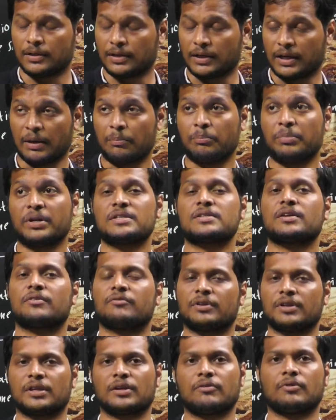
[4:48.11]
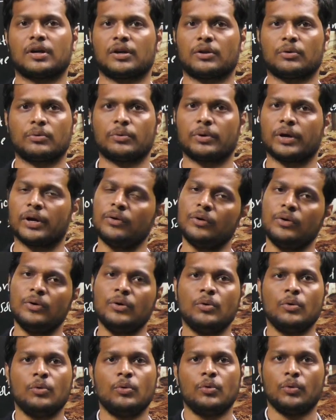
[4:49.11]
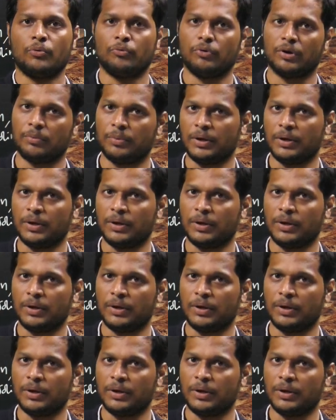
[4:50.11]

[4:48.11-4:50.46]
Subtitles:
debris, everything whatever we have, we will